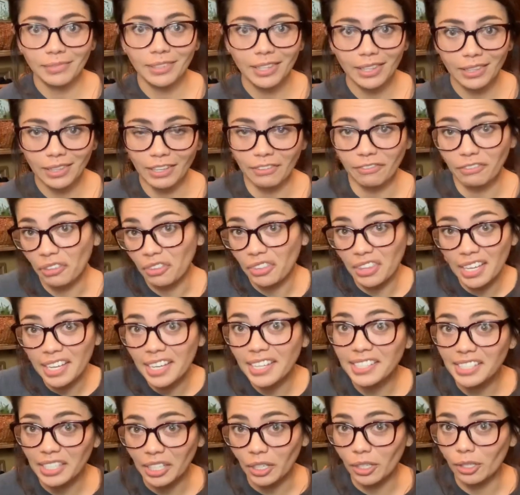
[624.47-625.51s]
if you think
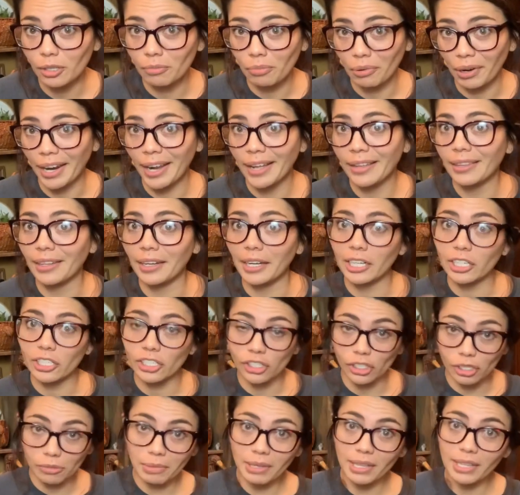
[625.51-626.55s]
it's a good brand that I
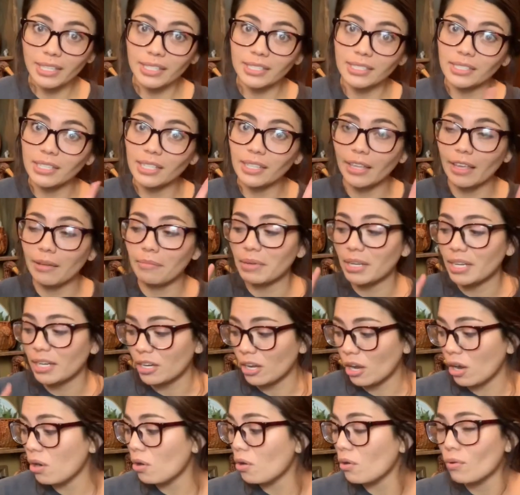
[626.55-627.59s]
should be listing, let me
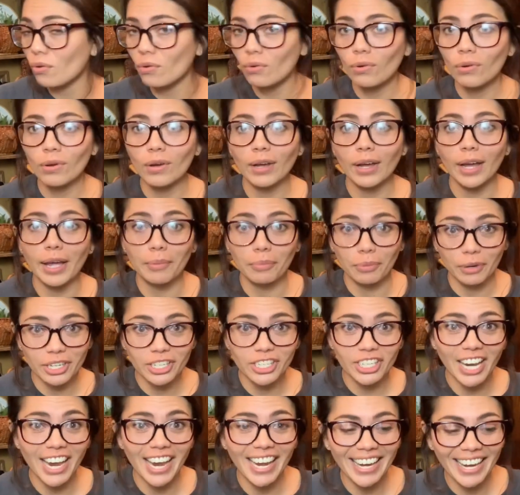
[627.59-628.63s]
know. I
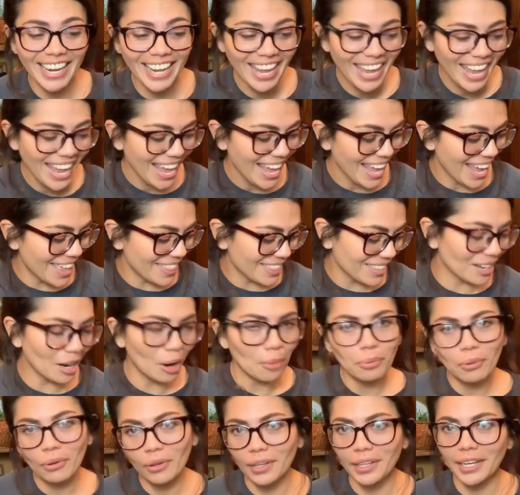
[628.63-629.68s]
appreciate it. And then I'll
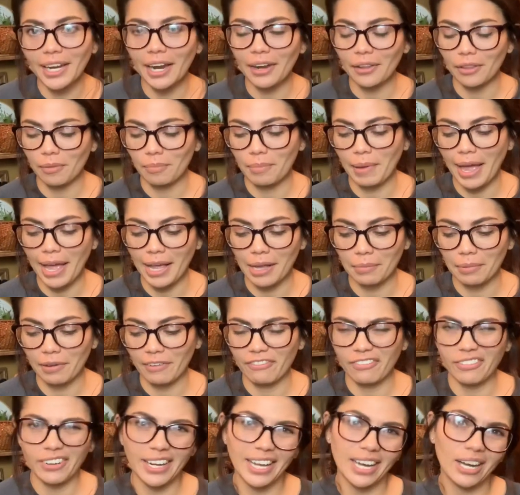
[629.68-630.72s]
pull it out of the bag. But
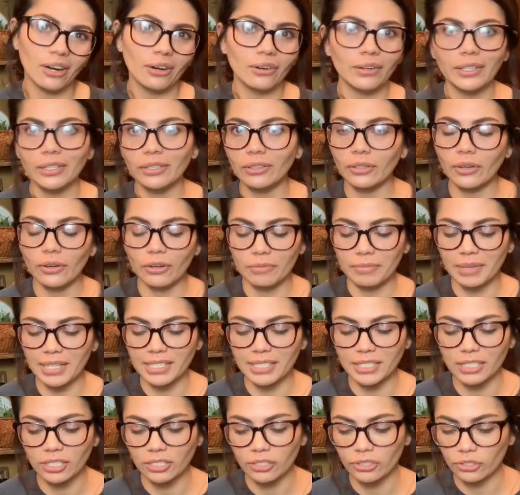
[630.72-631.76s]
for now, it'll go to my
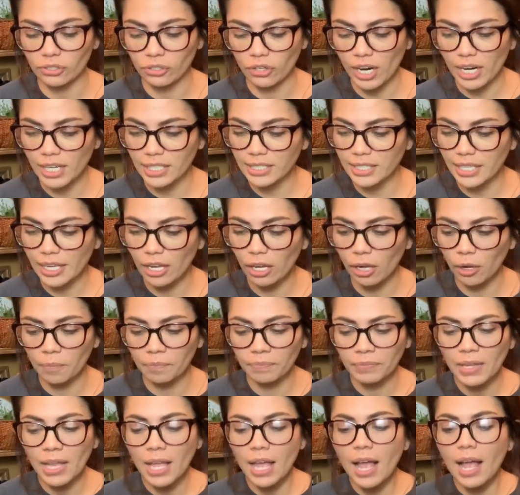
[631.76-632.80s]
sister's garage sale.
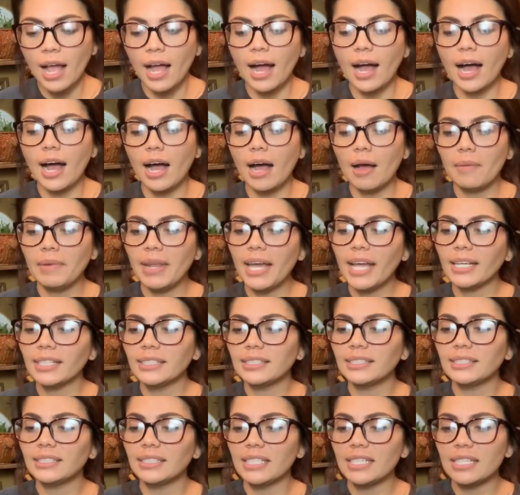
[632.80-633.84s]
Um,
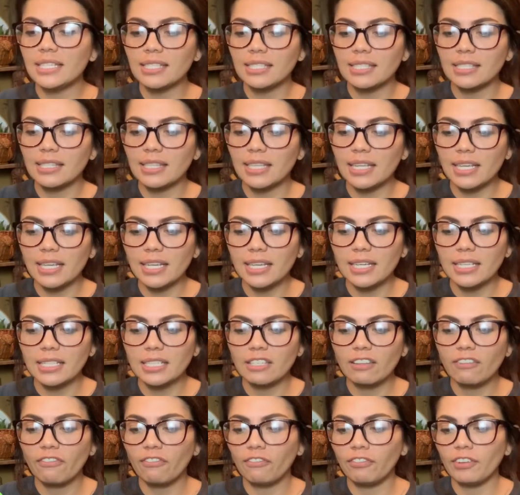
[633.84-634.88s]
next is
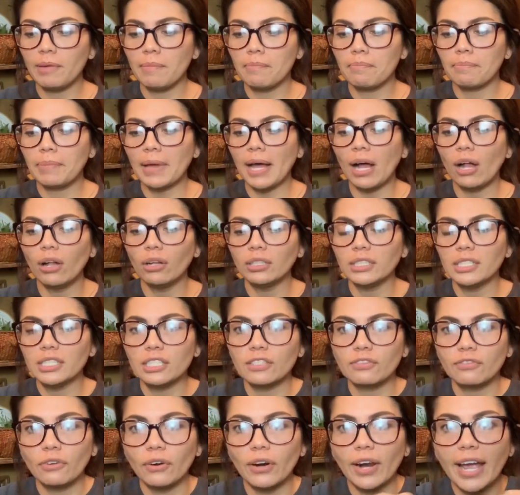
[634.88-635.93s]
this flip belt.
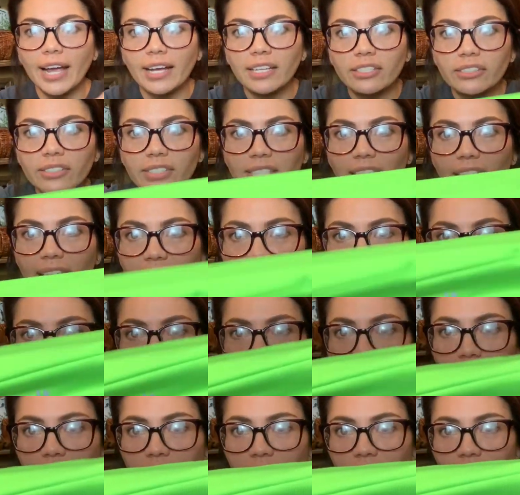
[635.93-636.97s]
It's for
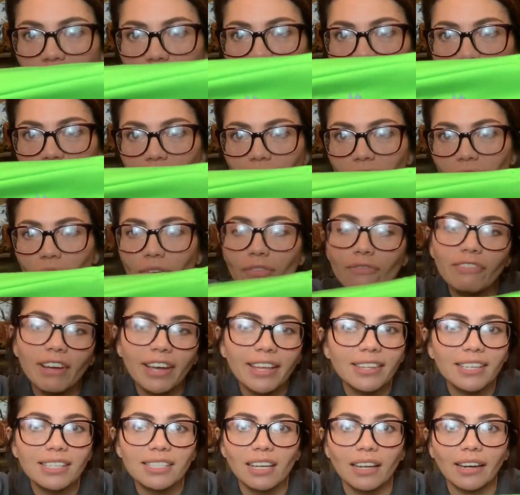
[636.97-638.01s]
exercising. You, you can find
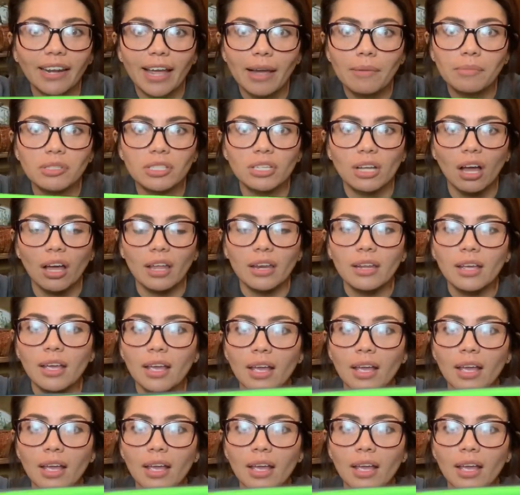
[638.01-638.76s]
these on Amazon.